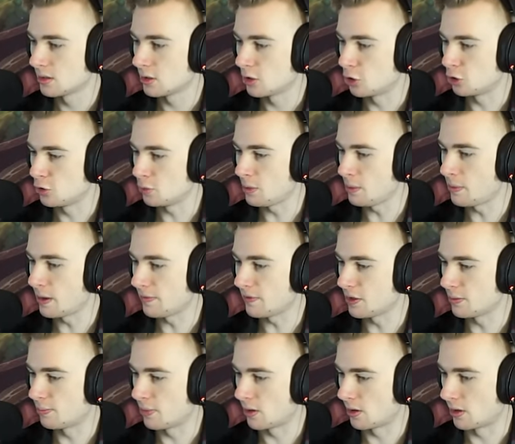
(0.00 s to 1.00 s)
Or do we buff
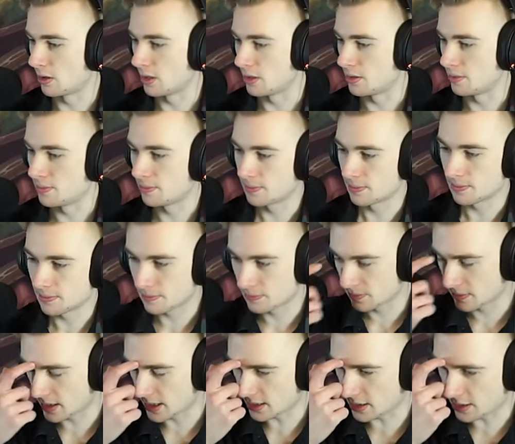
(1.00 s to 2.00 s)
the Bard?
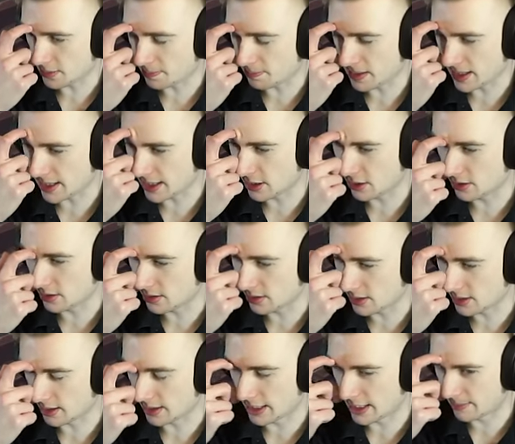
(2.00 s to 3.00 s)
That's the big
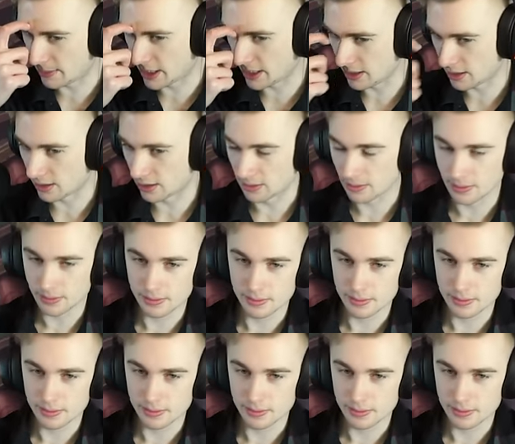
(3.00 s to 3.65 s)
dilemma here.